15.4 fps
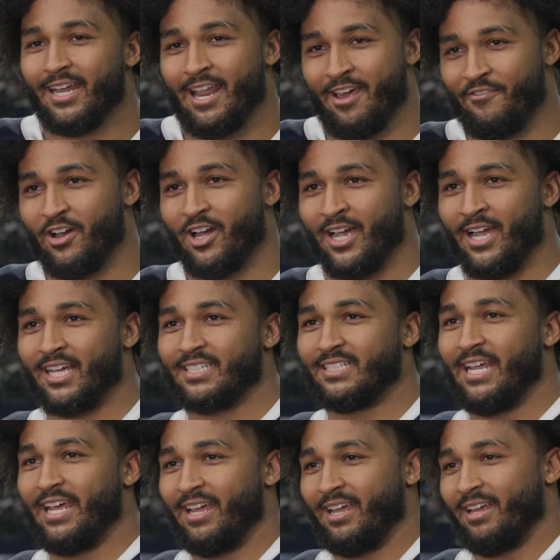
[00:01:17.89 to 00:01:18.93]
That very
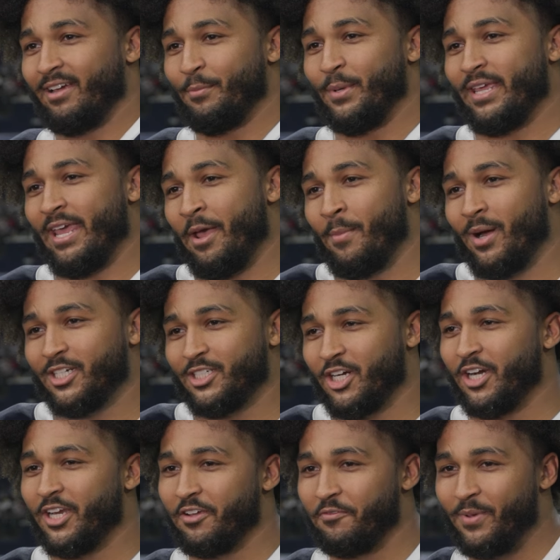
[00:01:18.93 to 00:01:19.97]
next day began my
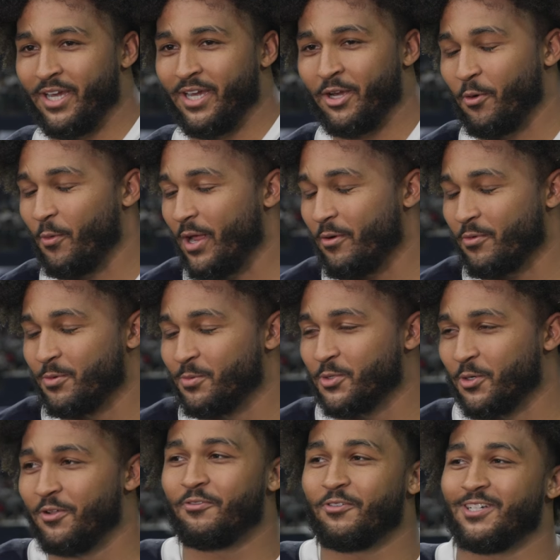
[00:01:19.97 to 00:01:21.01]
journey of being in the weight room
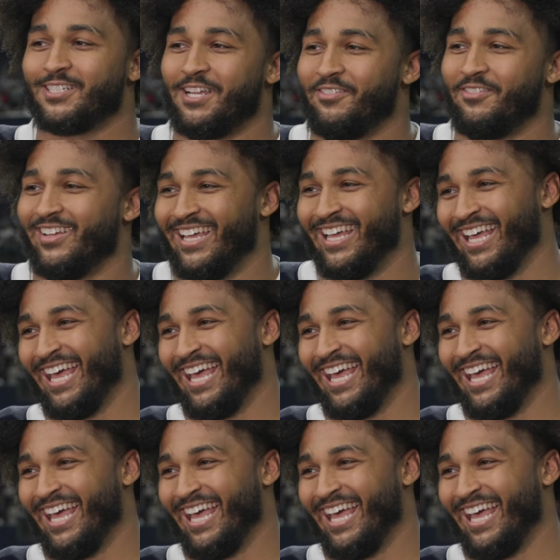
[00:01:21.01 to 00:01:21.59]
24/7.